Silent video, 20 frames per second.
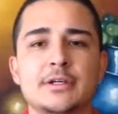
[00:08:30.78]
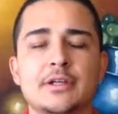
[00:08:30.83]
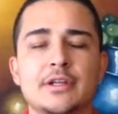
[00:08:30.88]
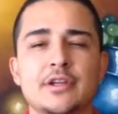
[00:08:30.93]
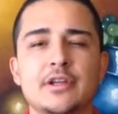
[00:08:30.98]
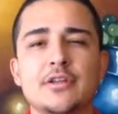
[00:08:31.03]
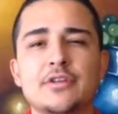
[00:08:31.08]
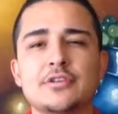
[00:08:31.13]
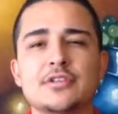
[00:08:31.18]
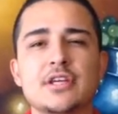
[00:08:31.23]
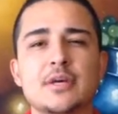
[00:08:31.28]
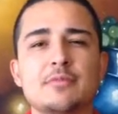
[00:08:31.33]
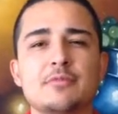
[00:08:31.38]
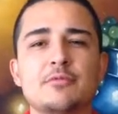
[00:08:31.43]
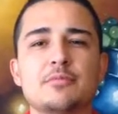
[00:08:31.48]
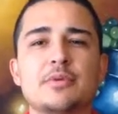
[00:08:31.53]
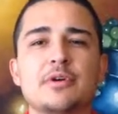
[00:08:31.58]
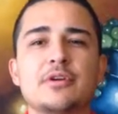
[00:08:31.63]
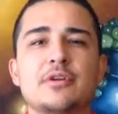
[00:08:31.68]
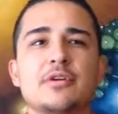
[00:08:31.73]
Another type
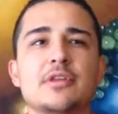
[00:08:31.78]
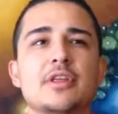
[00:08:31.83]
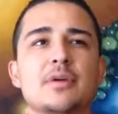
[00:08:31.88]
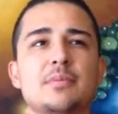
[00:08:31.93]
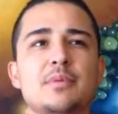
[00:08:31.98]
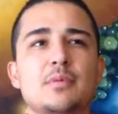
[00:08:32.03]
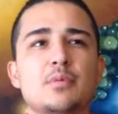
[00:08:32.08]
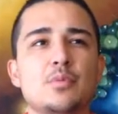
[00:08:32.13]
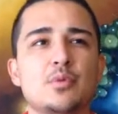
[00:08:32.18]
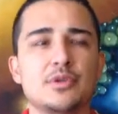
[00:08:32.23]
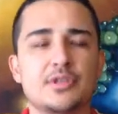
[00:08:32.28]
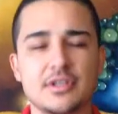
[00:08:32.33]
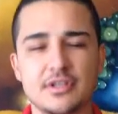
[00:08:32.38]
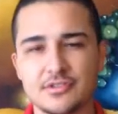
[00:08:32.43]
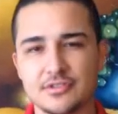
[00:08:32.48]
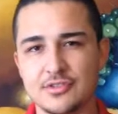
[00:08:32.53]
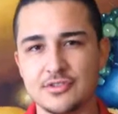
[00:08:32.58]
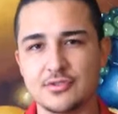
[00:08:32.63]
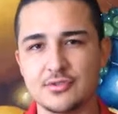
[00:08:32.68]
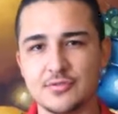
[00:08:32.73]
of barrier that people with Down
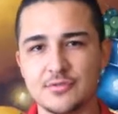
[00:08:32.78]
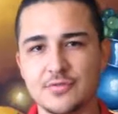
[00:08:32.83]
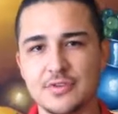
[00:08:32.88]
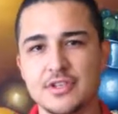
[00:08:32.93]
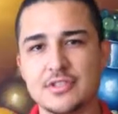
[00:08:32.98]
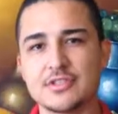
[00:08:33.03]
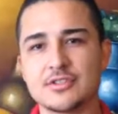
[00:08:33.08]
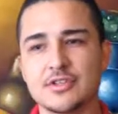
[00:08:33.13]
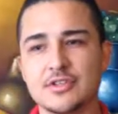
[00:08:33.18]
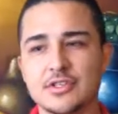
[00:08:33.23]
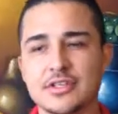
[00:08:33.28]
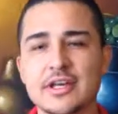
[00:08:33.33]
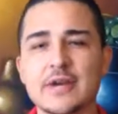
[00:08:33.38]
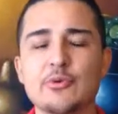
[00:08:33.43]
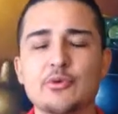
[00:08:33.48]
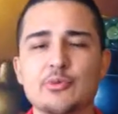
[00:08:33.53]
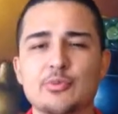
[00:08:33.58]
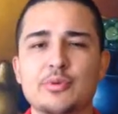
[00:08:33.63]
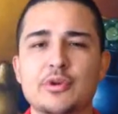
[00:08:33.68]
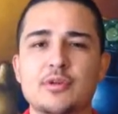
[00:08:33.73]
syndrome face are
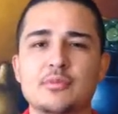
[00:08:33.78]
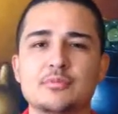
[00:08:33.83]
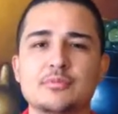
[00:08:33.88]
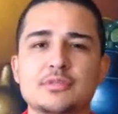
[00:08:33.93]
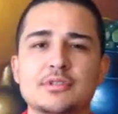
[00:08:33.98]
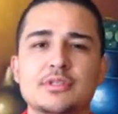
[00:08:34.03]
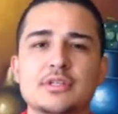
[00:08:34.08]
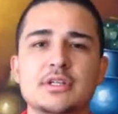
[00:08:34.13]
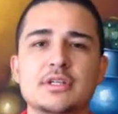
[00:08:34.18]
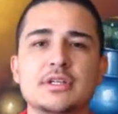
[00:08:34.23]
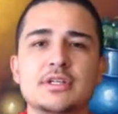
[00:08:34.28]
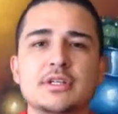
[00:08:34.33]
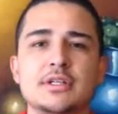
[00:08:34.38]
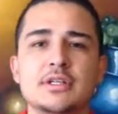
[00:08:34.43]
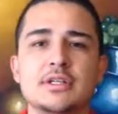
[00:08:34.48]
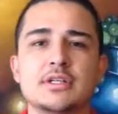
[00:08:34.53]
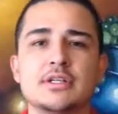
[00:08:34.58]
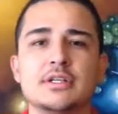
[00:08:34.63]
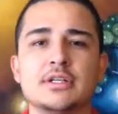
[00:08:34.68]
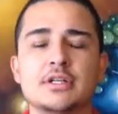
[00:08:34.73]
thyroid problems.
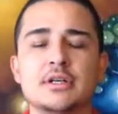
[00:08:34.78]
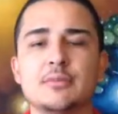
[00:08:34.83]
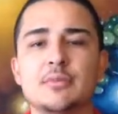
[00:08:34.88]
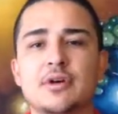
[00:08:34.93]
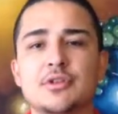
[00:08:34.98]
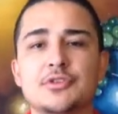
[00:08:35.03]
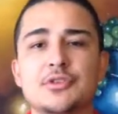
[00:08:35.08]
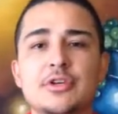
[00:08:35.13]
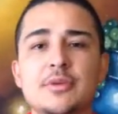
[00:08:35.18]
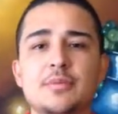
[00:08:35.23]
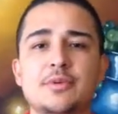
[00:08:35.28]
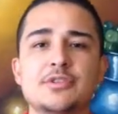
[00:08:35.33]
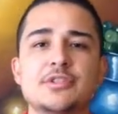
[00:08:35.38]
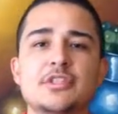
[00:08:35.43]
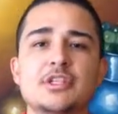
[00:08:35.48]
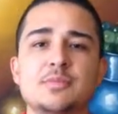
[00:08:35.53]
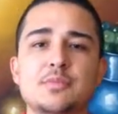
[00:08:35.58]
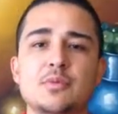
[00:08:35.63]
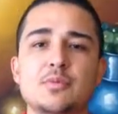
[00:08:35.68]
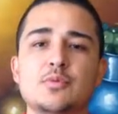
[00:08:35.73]
About
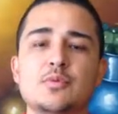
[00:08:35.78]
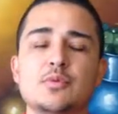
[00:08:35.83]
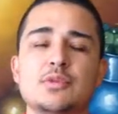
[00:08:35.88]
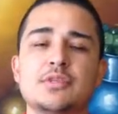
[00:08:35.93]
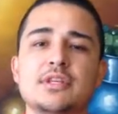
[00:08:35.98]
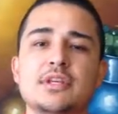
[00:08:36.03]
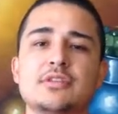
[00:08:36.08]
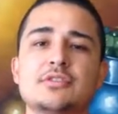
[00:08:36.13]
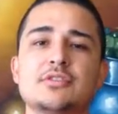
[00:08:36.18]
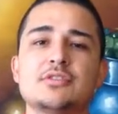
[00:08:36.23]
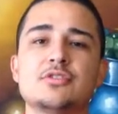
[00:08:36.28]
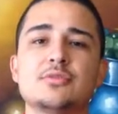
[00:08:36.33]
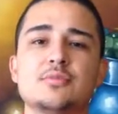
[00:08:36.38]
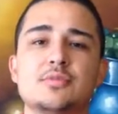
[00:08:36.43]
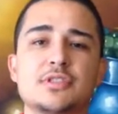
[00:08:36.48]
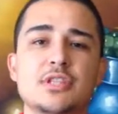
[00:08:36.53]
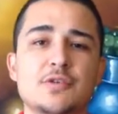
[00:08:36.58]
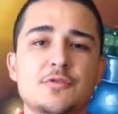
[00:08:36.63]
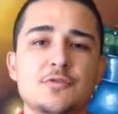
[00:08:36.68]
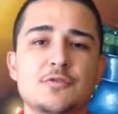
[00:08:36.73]
30% of people with Down syndrome
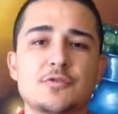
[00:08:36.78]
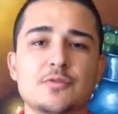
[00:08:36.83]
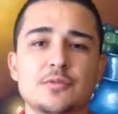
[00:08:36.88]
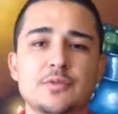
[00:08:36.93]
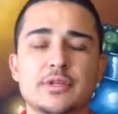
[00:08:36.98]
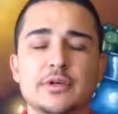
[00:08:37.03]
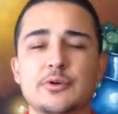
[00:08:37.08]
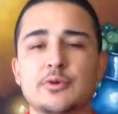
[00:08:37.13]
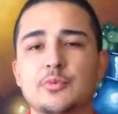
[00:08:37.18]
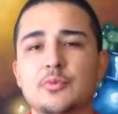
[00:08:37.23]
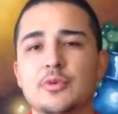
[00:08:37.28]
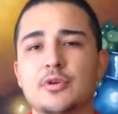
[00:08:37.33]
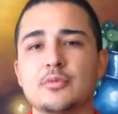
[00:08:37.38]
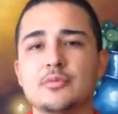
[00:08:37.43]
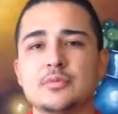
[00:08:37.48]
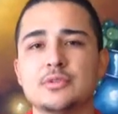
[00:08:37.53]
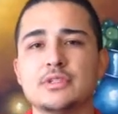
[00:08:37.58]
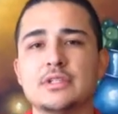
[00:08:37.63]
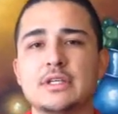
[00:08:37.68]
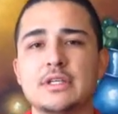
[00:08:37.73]
suffer from thyroid
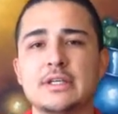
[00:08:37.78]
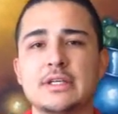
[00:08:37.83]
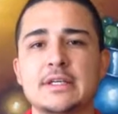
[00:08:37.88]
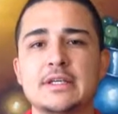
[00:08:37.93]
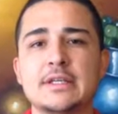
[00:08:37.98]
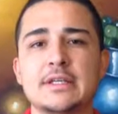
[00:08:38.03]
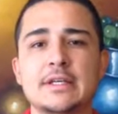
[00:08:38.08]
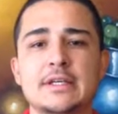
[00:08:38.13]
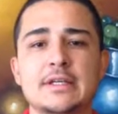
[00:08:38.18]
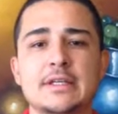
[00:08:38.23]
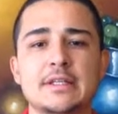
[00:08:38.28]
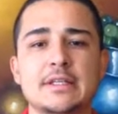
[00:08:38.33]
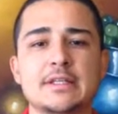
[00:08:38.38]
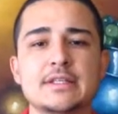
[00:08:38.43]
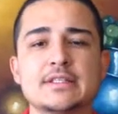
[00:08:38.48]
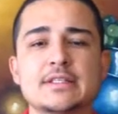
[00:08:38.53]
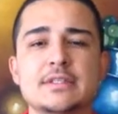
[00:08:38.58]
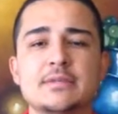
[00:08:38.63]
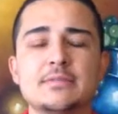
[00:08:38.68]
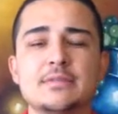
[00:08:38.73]
problems, and
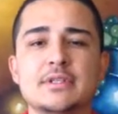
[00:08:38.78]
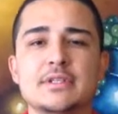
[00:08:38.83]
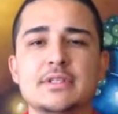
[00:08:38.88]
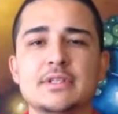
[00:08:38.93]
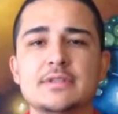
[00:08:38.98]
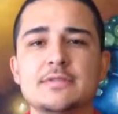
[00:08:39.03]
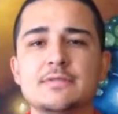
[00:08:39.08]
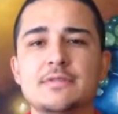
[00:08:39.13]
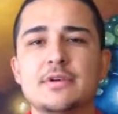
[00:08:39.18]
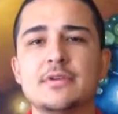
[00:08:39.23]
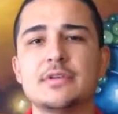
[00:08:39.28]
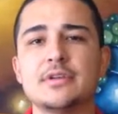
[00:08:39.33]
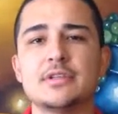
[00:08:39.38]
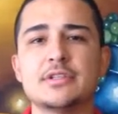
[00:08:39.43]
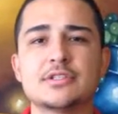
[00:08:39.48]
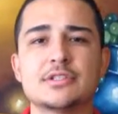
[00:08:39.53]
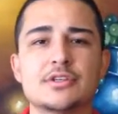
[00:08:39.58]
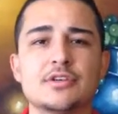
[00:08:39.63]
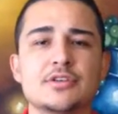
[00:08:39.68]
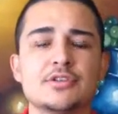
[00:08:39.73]
this can be very
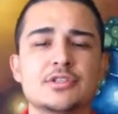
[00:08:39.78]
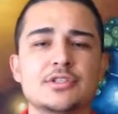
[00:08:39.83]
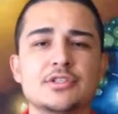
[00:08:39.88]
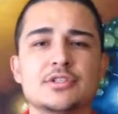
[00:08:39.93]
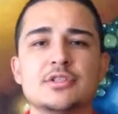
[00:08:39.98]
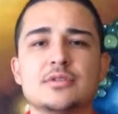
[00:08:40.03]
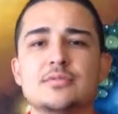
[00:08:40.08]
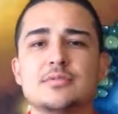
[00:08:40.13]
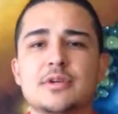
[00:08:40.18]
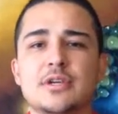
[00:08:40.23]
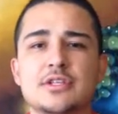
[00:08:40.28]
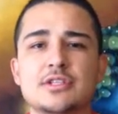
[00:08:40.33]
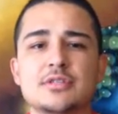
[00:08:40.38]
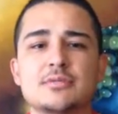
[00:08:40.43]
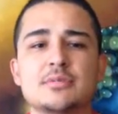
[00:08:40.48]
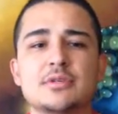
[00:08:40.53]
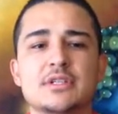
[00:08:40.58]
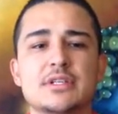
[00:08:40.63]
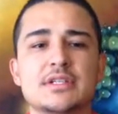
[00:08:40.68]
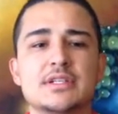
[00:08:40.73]
discouraging to the
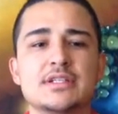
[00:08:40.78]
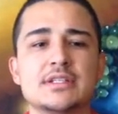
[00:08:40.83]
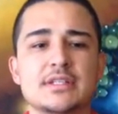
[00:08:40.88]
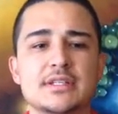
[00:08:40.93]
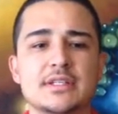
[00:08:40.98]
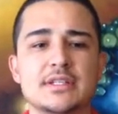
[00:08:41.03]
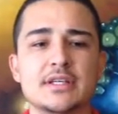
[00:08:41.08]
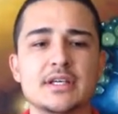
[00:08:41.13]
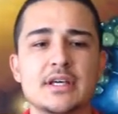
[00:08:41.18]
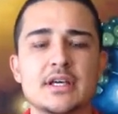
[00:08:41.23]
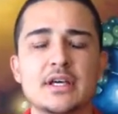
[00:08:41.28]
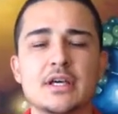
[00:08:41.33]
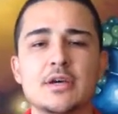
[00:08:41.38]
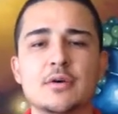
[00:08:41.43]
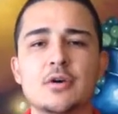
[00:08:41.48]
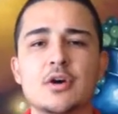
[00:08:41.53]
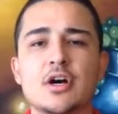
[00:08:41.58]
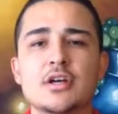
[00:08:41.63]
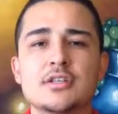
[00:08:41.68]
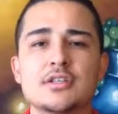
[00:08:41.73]
patient because it
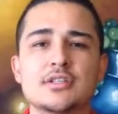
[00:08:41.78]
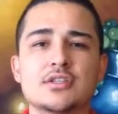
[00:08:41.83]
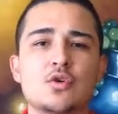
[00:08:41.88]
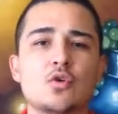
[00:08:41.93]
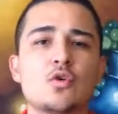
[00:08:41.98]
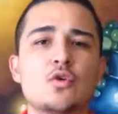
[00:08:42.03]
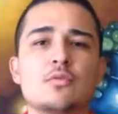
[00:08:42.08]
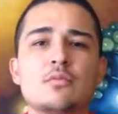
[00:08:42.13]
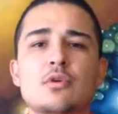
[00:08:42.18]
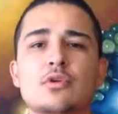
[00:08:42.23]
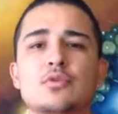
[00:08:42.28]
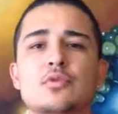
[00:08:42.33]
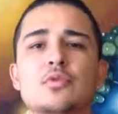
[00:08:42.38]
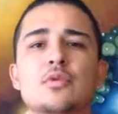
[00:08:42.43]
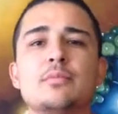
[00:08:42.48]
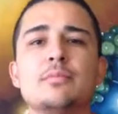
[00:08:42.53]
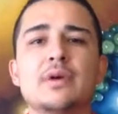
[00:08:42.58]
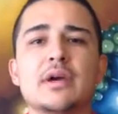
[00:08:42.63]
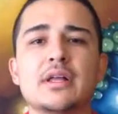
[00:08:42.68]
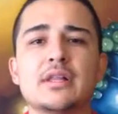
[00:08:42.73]
causes a hormonal
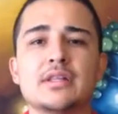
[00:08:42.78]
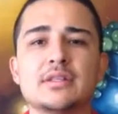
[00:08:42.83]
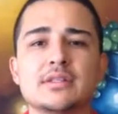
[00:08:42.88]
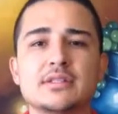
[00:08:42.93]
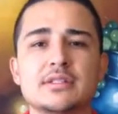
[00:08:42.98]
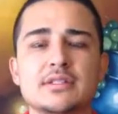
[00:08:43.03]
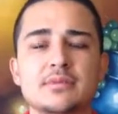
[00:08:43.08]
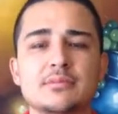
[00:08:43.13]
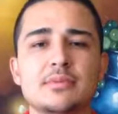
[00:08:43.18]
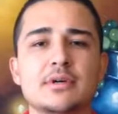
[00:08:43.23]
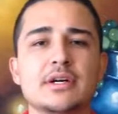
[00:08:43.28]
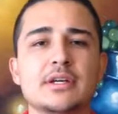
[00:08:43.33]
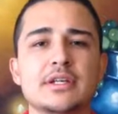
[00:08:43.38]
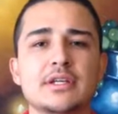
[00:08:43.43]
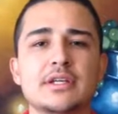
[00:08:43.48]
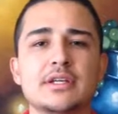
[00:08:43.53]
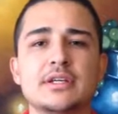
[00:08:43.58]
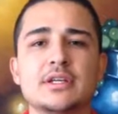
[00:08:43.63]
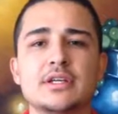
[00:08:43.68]
imbalance in the body,